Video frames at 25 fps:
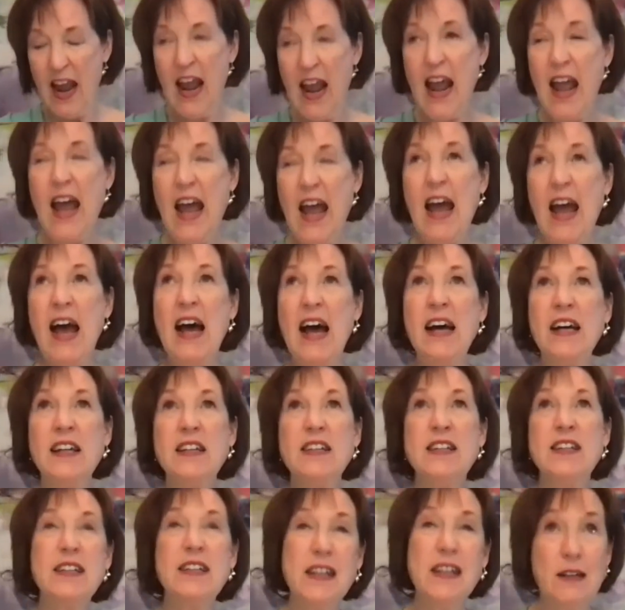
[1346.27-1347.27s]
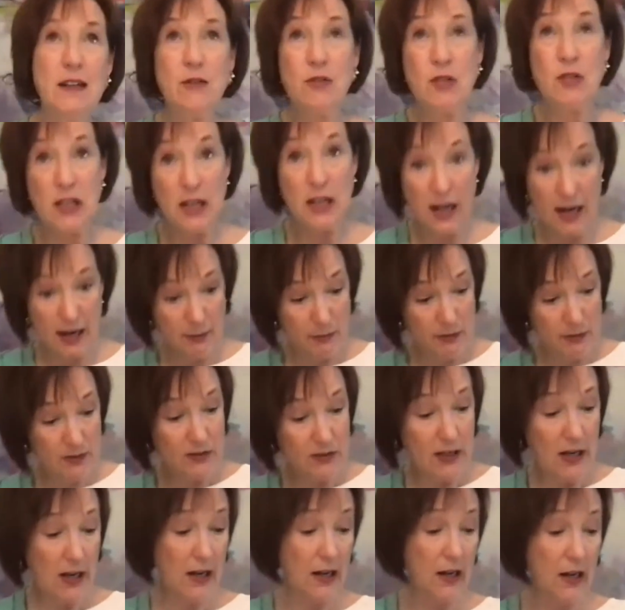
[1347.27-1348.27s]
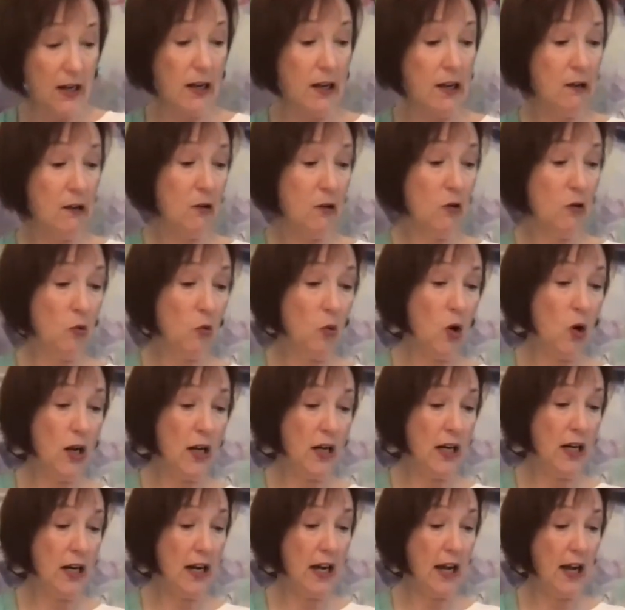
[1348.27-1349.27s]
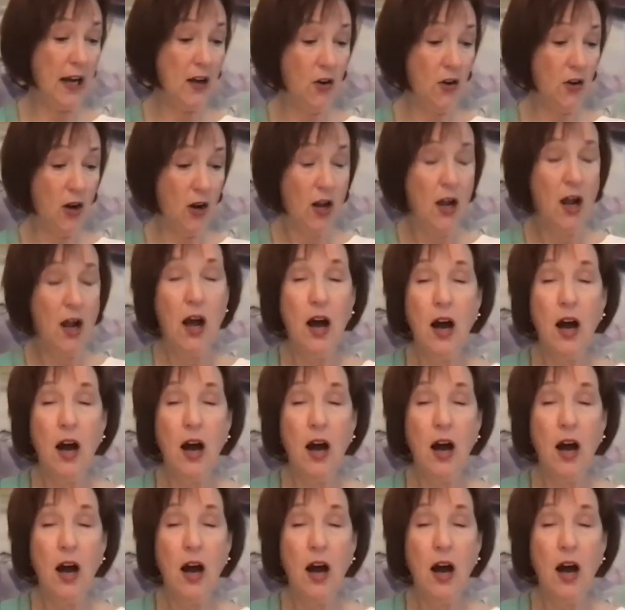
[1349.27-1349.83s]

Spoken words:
And, you know, time is kind of running out